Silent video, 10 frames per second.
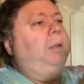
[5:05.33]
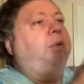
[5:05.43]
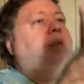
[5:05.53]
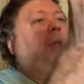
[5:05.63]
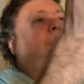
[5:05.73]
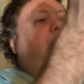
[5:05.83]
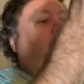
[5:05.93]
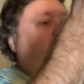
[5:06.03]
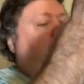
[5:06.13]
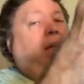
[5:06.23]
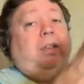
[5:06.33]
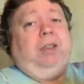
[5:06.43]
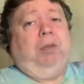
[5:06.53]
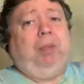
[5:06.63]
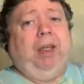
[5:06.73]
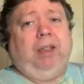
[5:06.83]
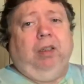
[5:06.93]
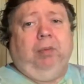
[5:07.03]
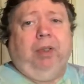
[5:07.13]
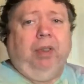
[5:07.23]
Besides our classic packing
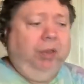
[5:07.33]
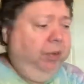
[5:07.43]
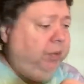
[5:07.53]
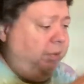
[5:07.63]
pillows.